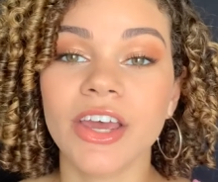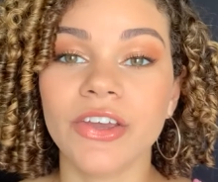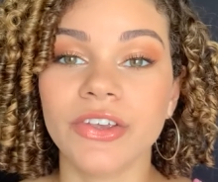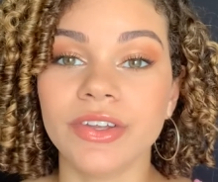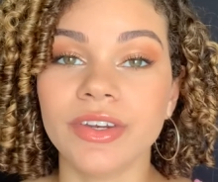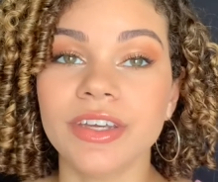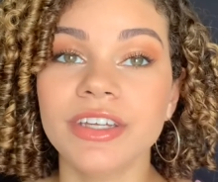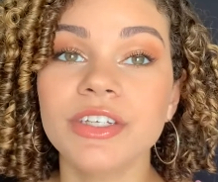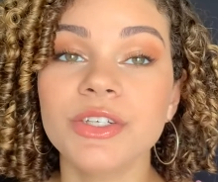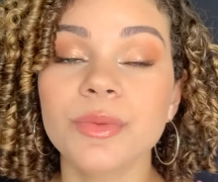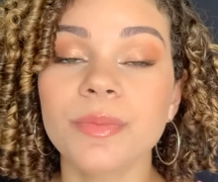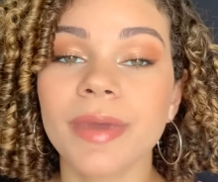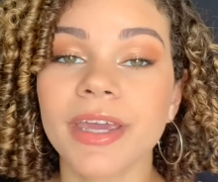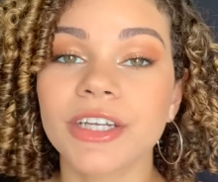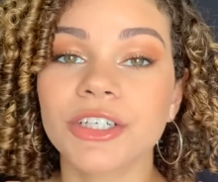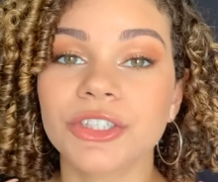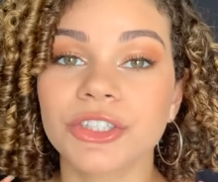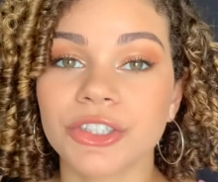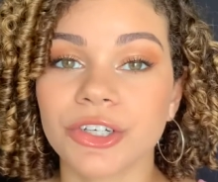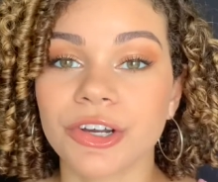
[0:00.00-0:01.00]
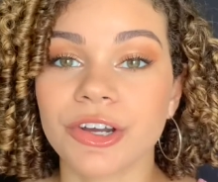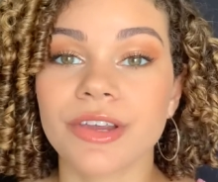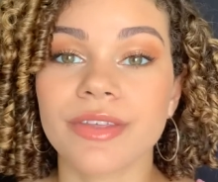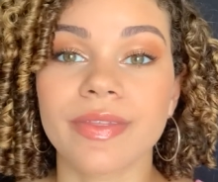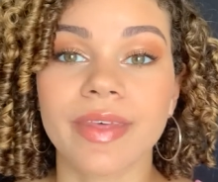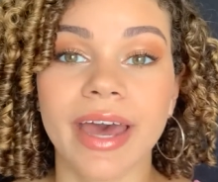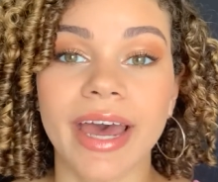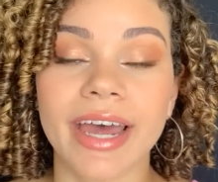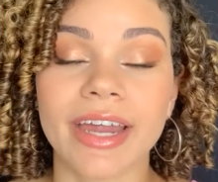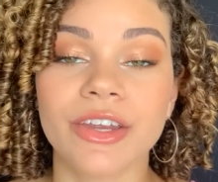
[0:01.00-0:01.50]
you need to make sure
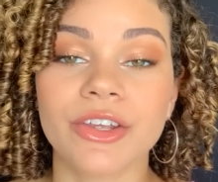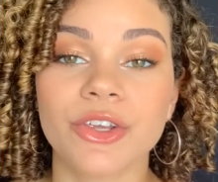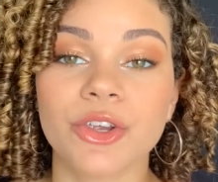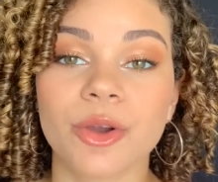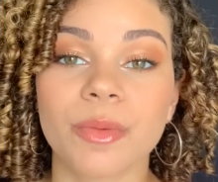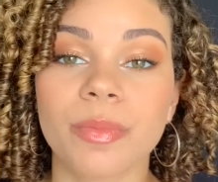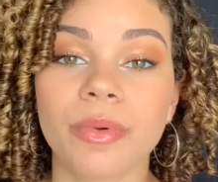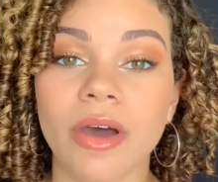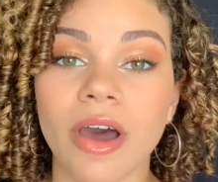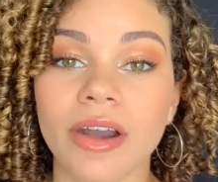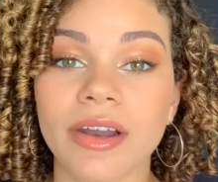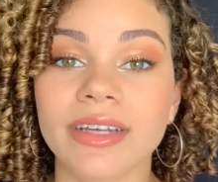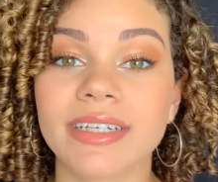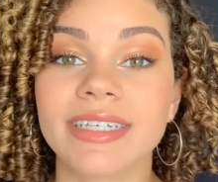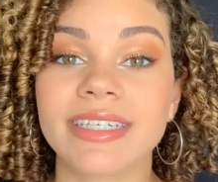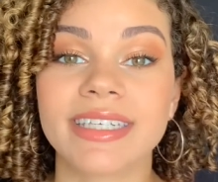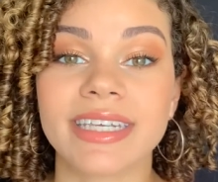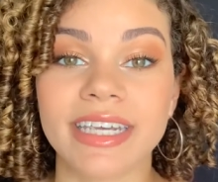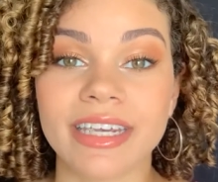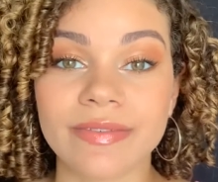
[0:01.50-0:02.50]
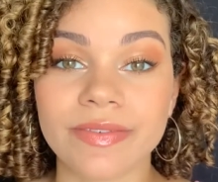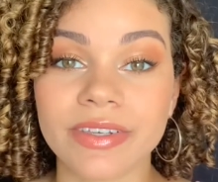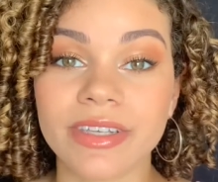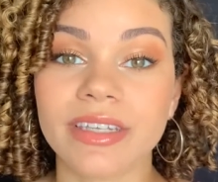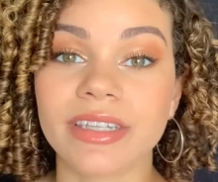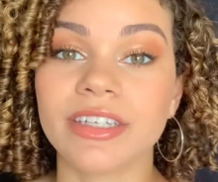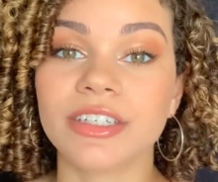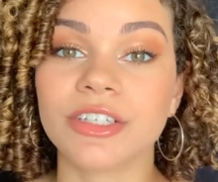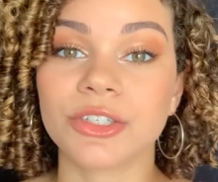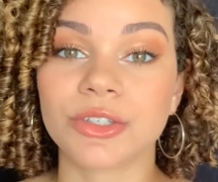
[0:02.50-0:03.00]
that your product is
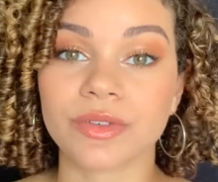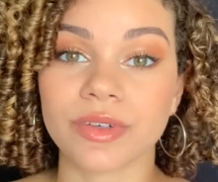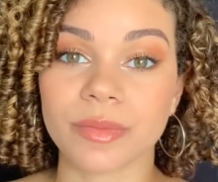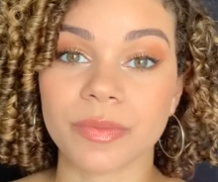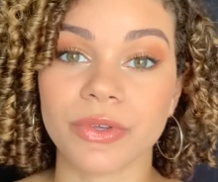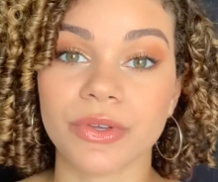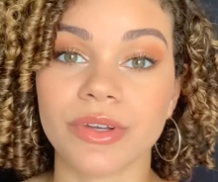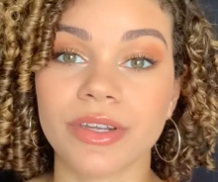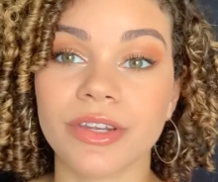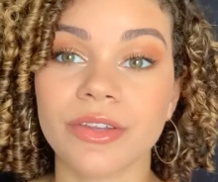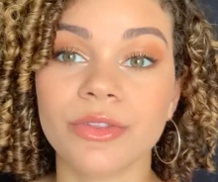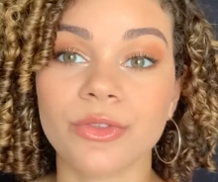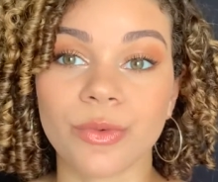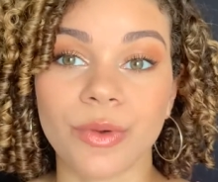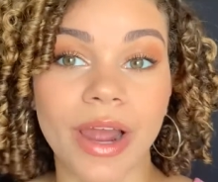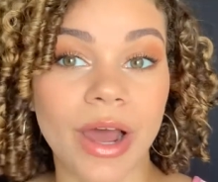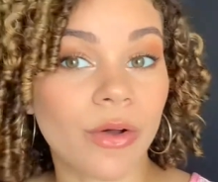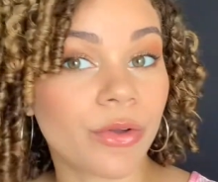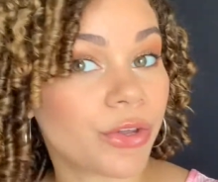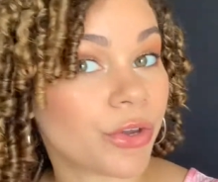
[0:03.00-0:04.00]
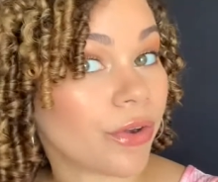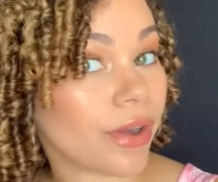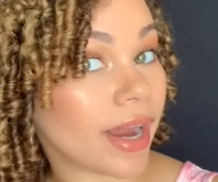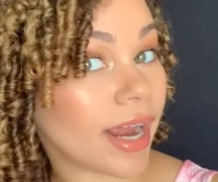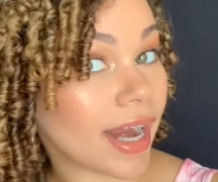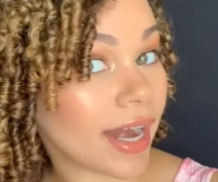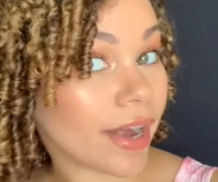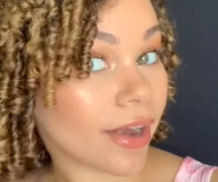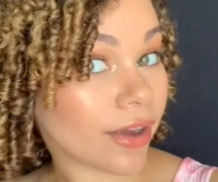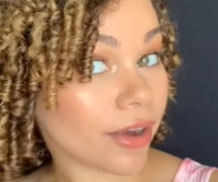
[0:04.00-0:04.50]
evenly distributed throughout your
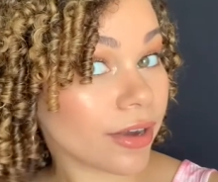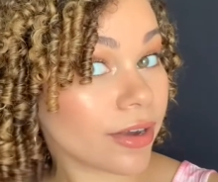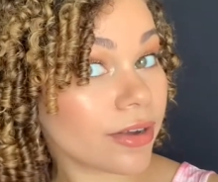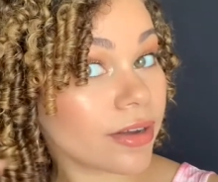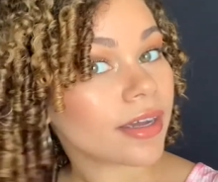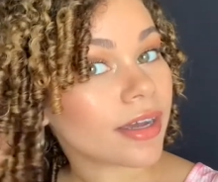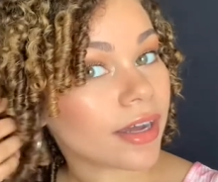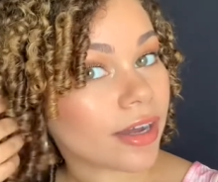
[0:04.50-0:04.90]
hair.